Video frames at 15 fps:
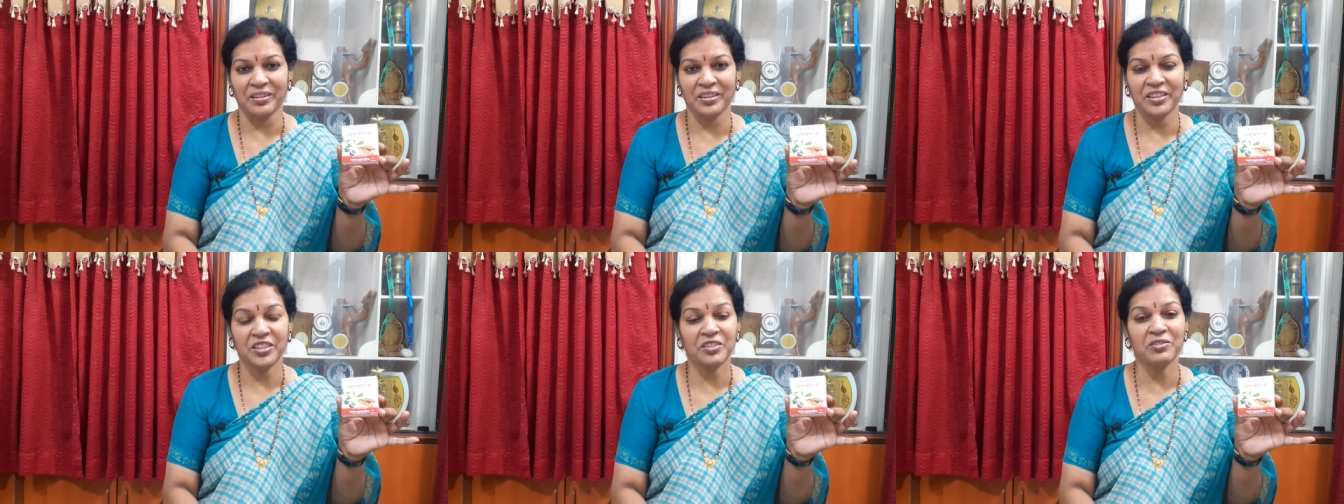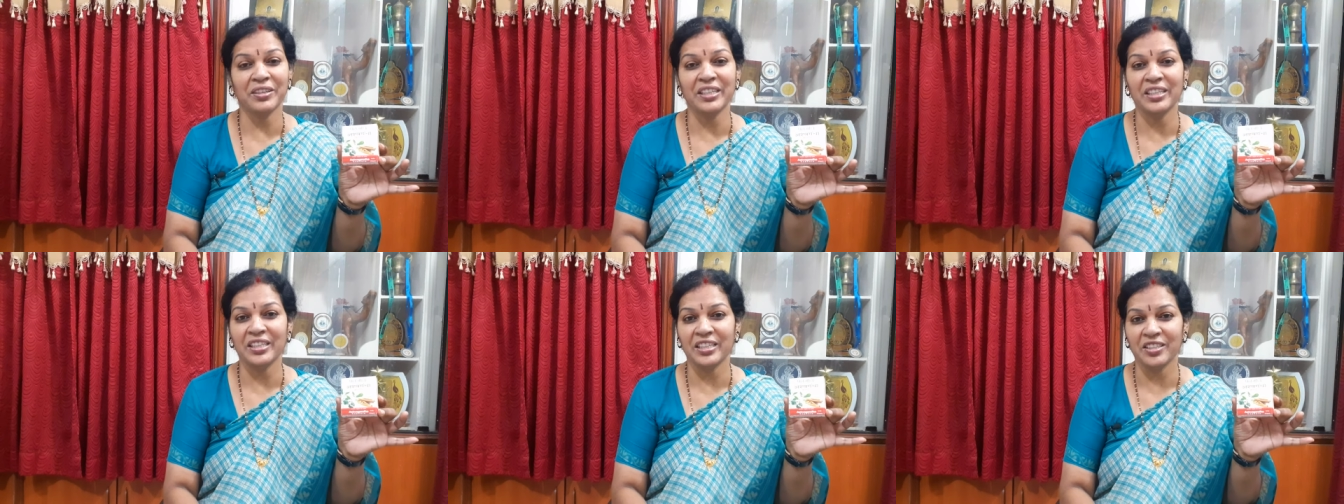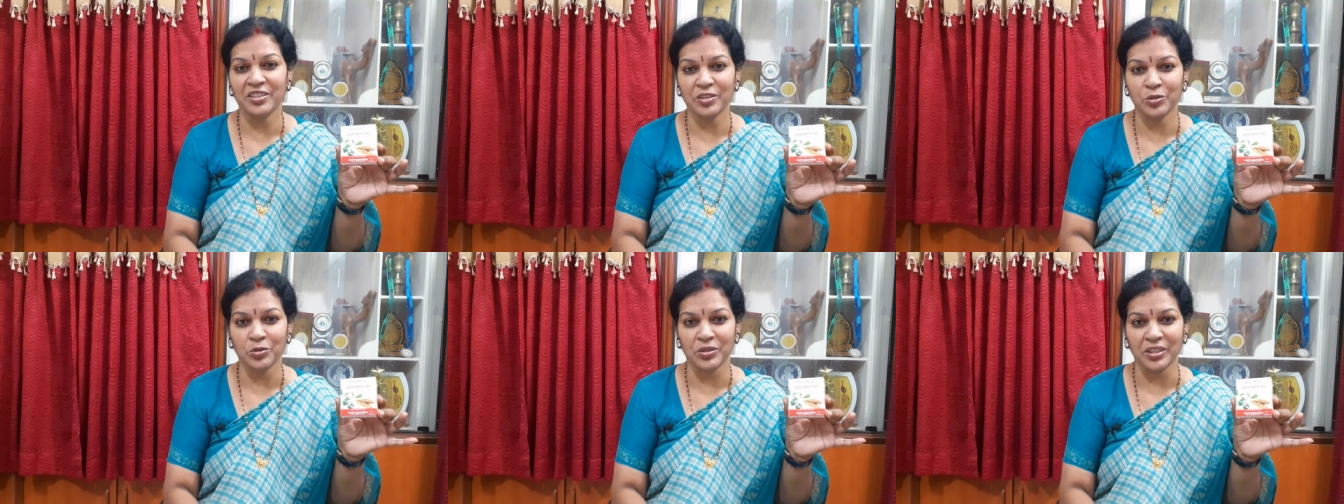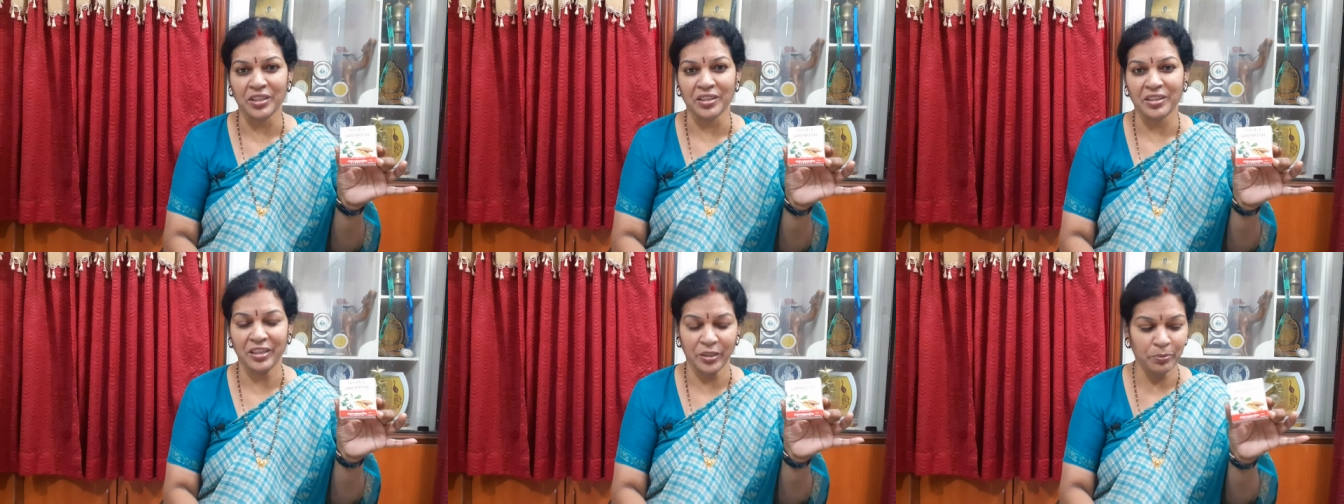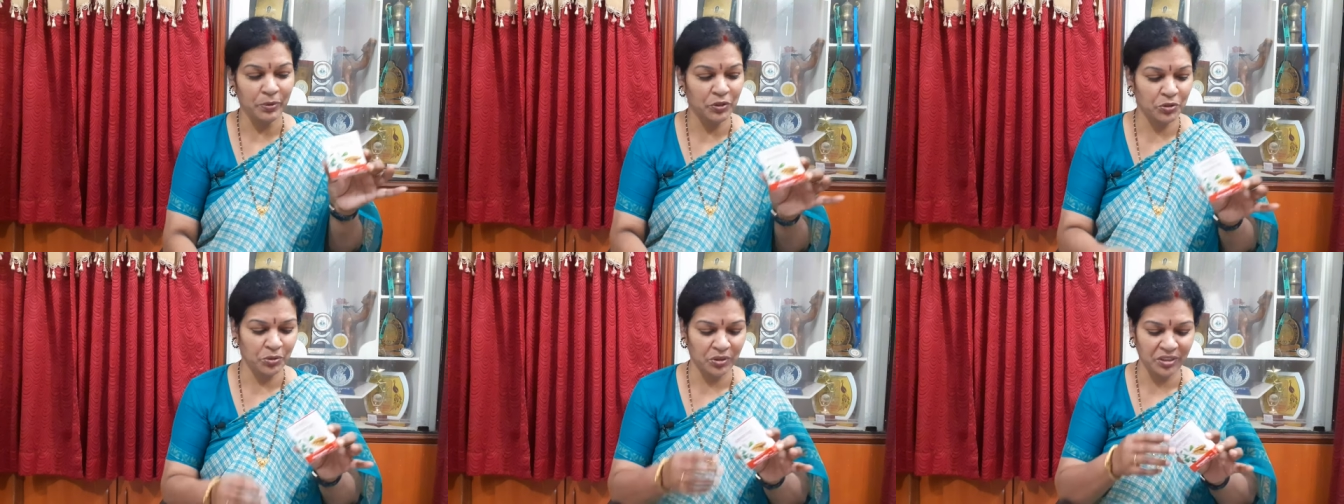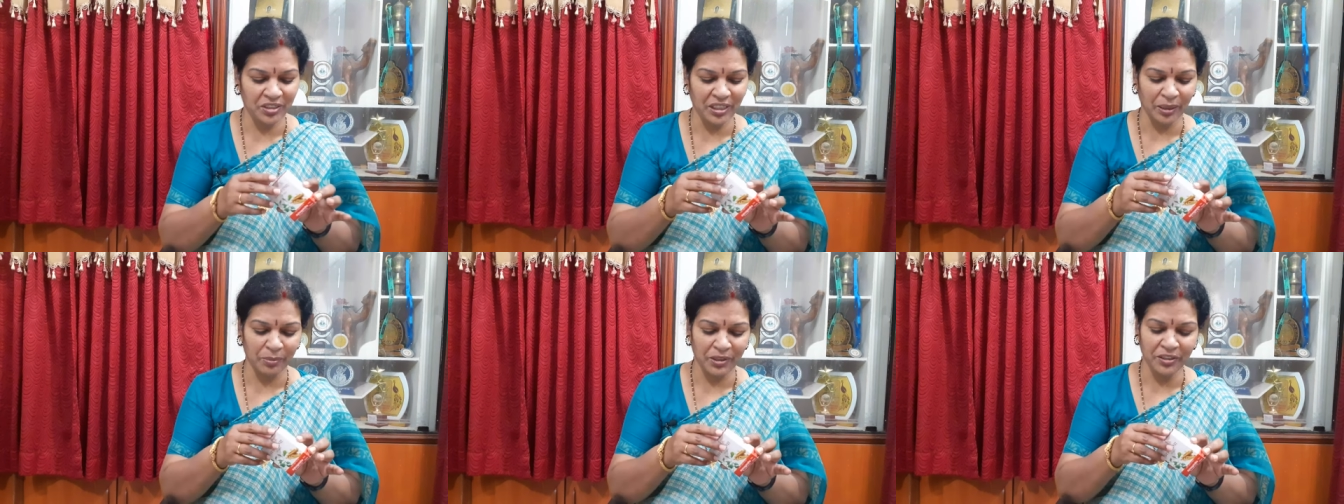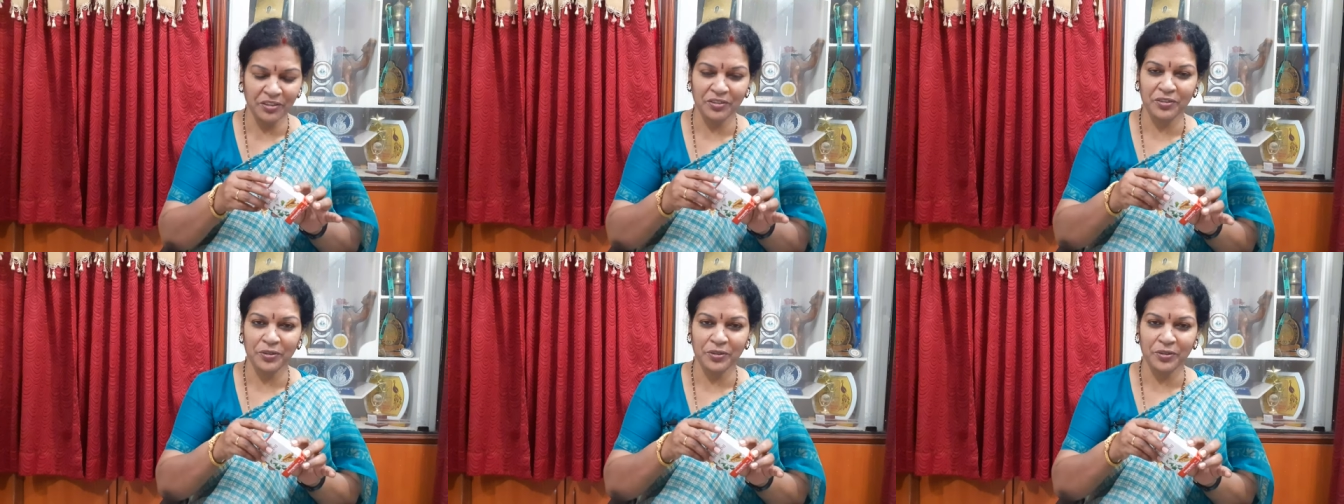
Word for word: It is very easy to take. Let me show you the tablet.